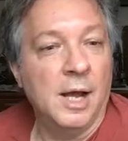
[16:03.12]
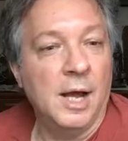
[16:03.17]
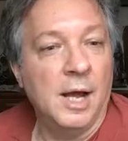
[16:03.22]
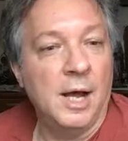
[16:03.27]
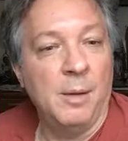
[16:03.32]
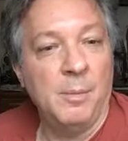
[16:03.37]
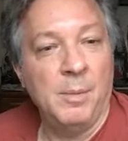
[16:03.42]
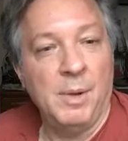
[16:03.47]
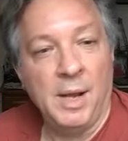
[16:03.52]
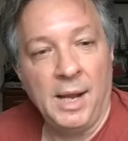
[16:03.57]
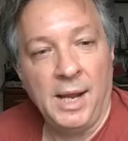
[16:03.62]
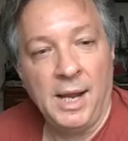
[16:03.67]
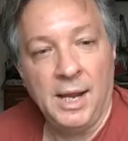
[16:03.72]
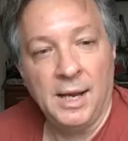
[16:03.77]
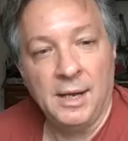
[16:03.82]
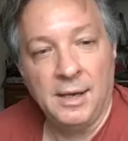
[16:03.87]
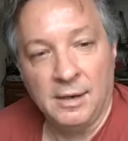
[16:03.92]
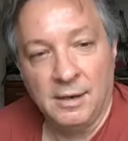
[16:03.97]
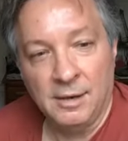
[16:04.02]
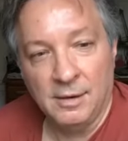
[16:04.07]

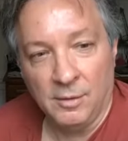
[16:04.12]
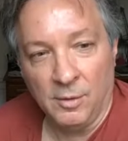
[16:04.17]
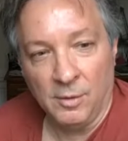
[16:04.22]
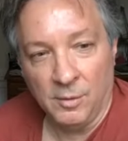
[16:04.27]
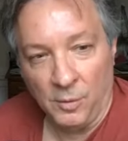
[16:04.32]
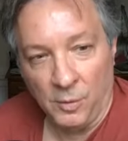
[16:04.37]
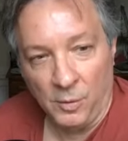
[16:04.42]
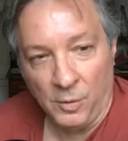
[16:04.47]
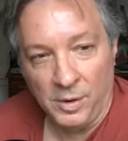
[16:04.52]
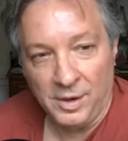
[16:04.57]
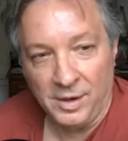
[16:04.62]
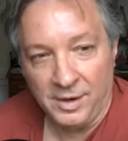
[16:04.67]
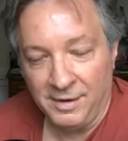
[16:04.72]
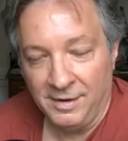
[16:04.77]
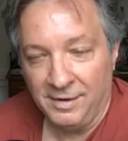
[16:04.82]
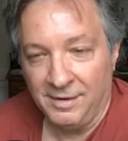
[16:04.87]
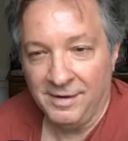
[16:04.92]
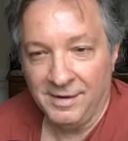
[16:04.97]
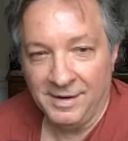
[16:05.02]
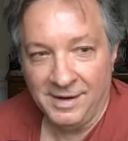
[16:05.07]
Or
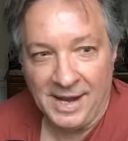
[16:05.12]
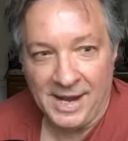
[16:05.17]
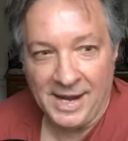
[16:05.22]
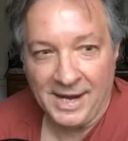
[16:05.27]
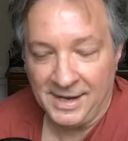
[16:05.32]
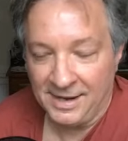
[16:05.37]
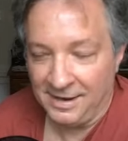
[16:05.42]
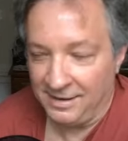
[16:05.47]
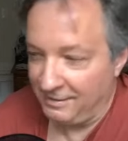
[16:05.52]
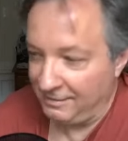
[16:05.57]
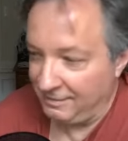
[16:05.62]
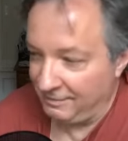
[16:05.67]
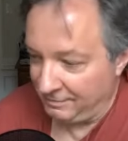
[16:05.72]
like,